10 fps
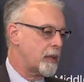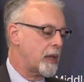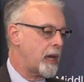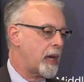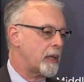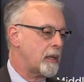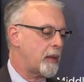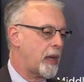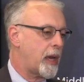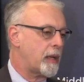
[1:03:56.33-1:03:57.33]

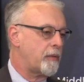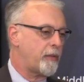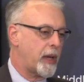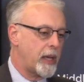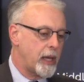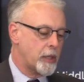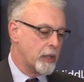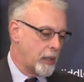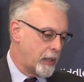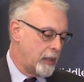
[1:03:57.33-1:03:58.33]
that
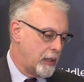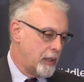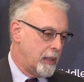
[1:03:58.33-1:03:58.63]
financially,